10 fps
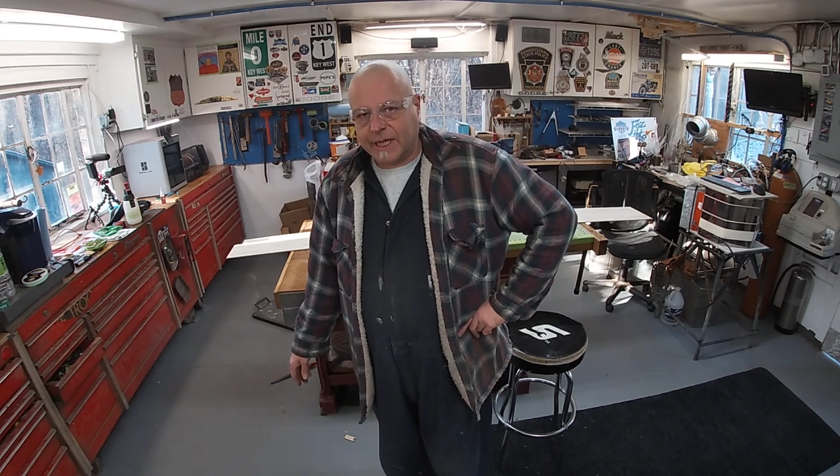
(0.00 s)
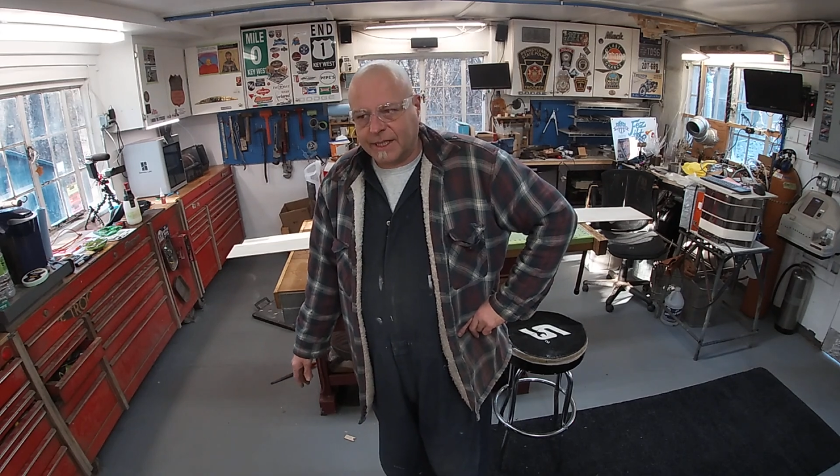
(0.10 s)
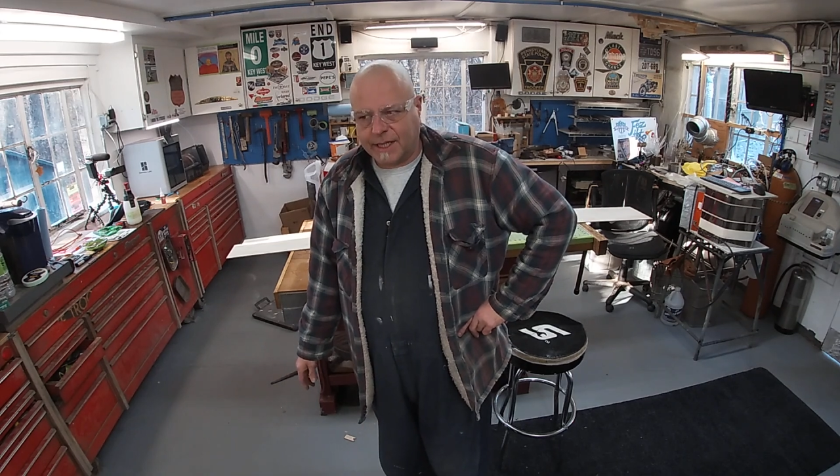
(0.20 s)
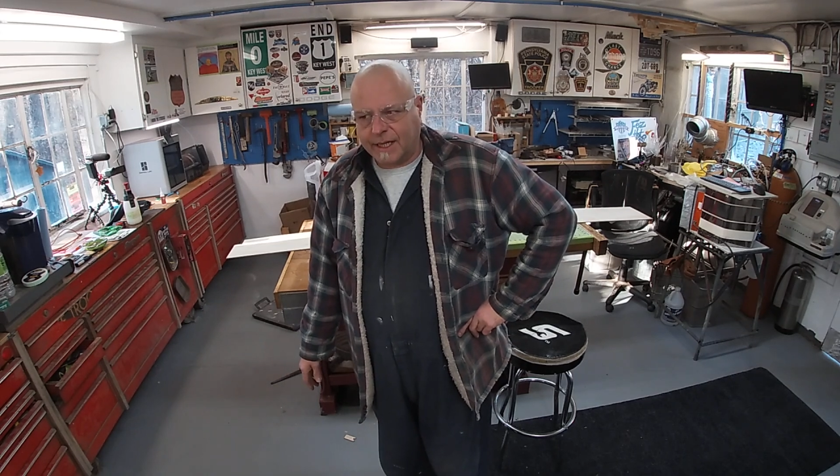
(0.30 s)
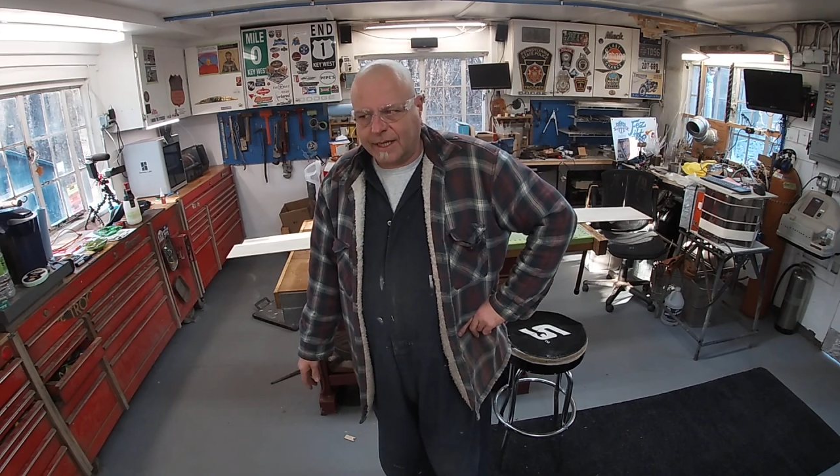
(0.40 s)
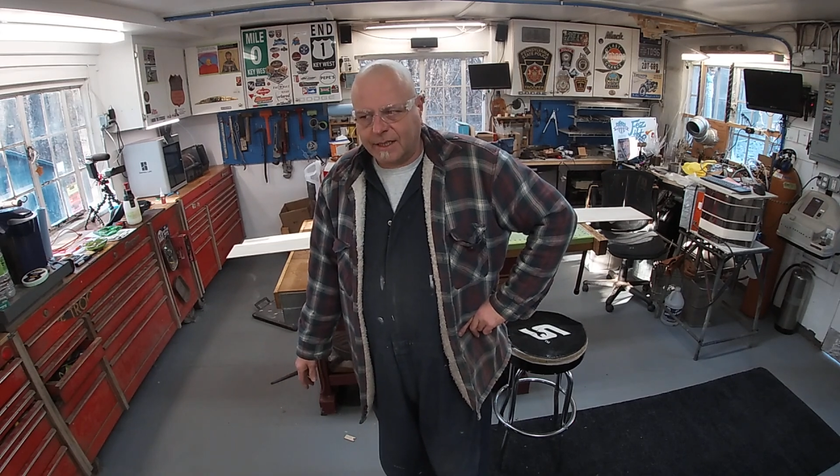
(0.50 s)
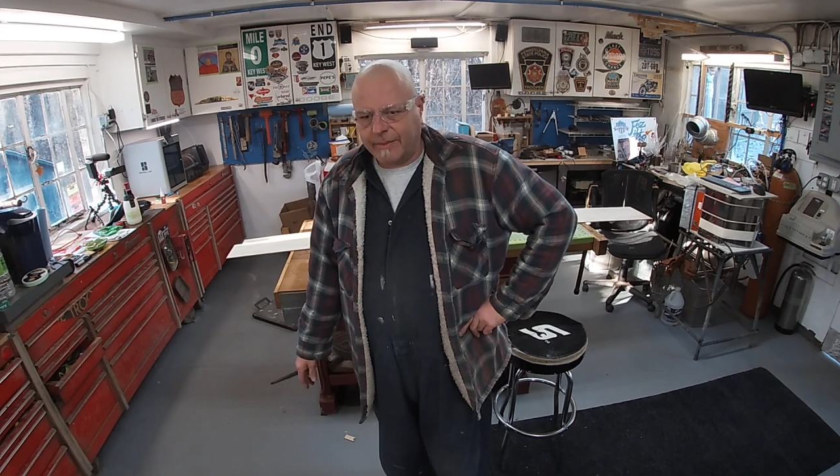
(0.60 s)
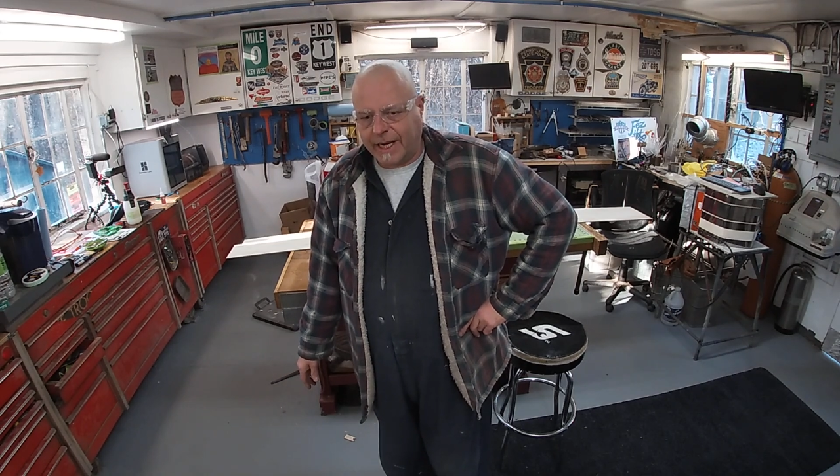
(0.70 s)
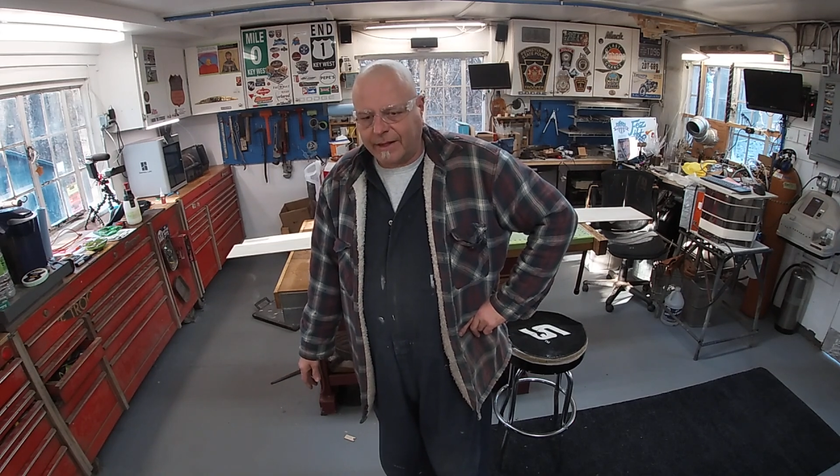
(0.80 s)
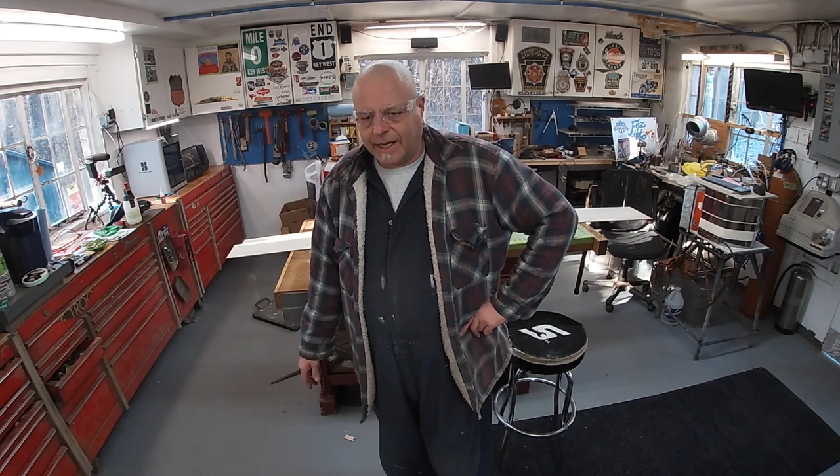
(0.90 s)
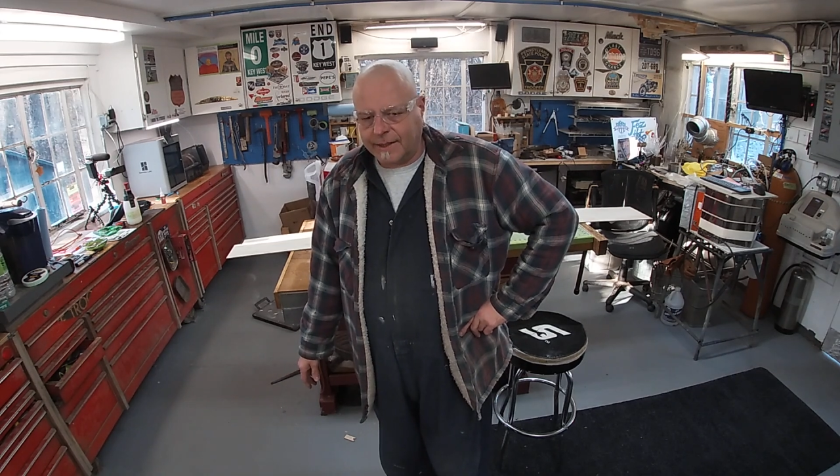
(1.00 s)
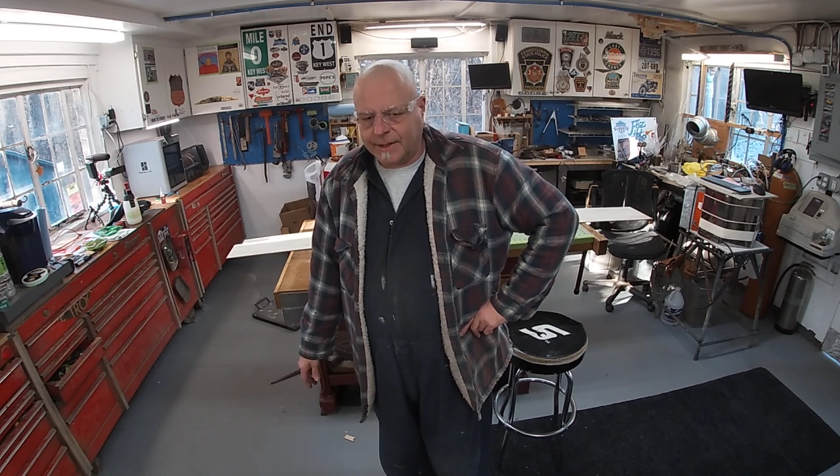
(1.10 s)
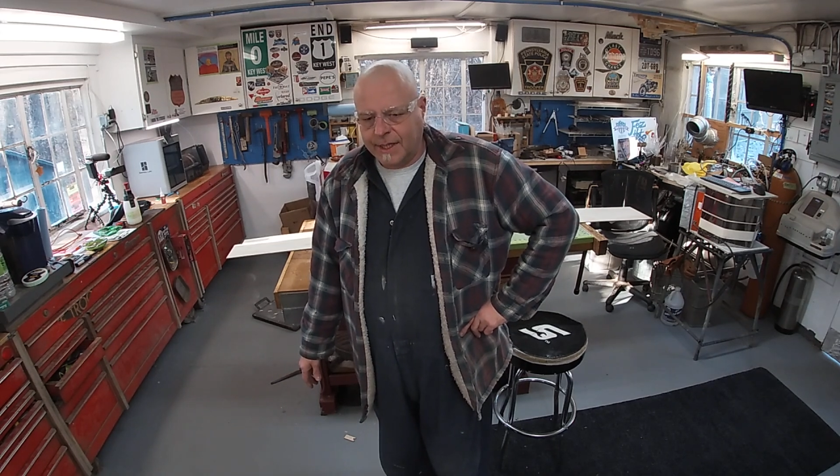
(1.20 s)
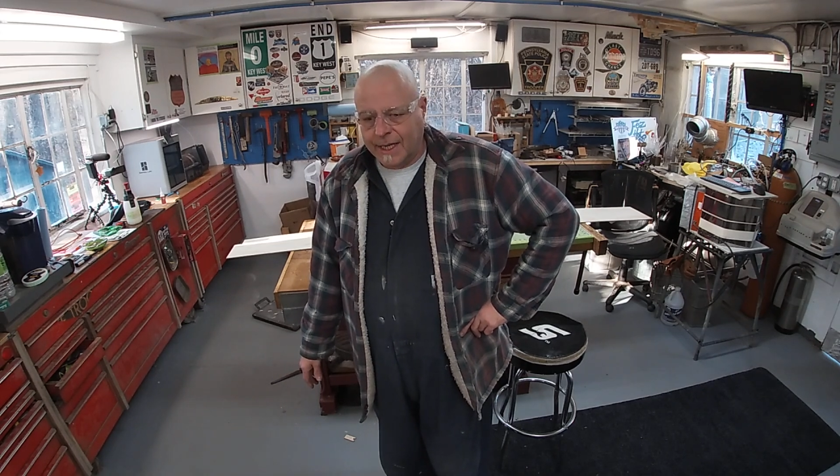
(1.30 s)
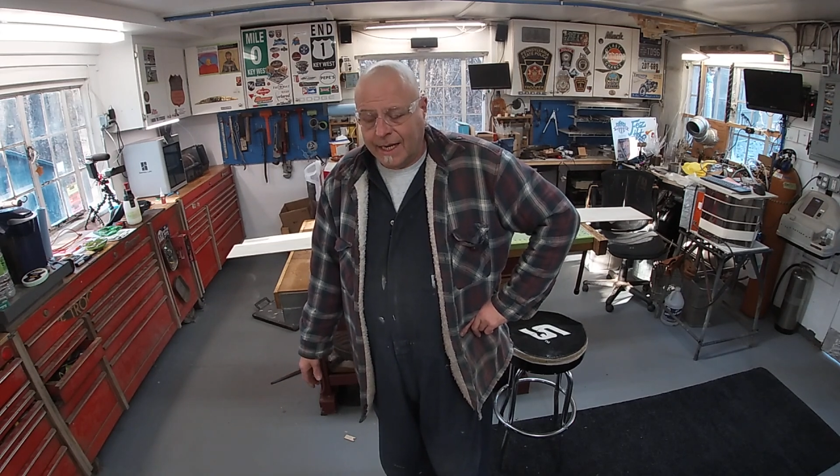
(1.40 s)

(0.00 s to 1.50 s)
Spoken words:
things, and I like to make things.